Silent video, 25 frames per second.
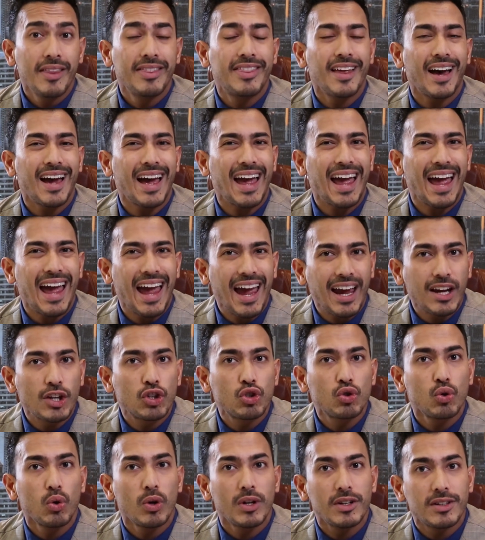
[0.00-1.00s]
the
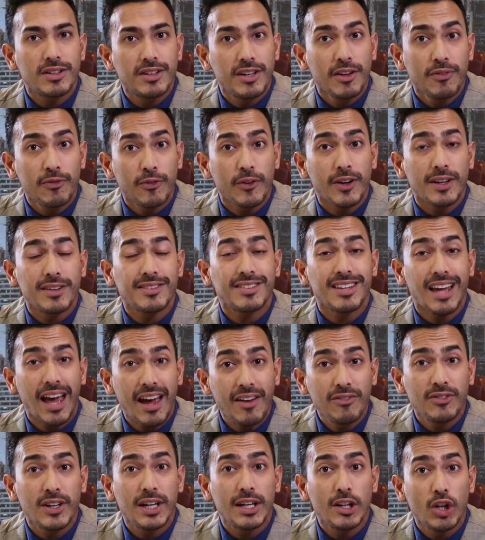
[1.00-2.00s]
actual difference
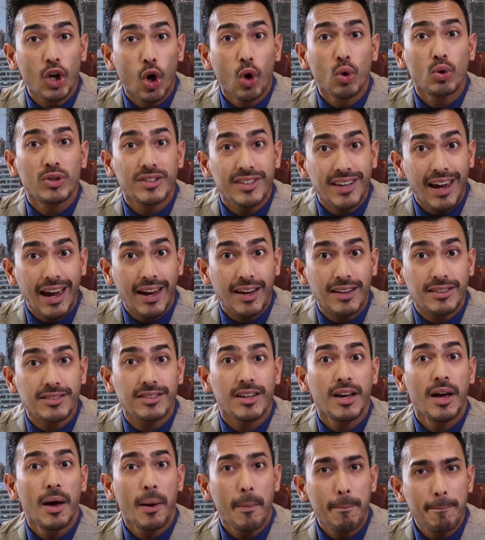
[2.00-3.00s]
having no
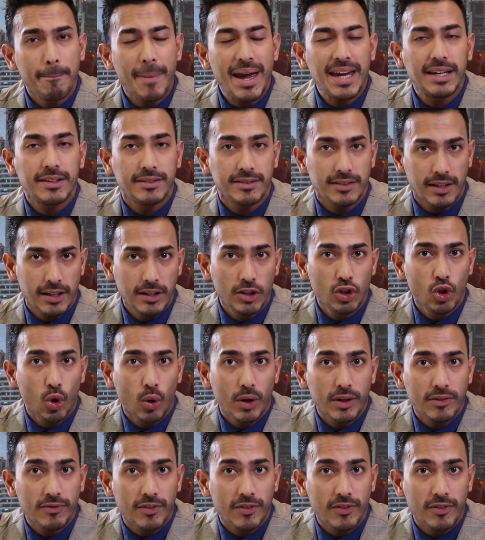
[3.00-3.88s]
tax makes in your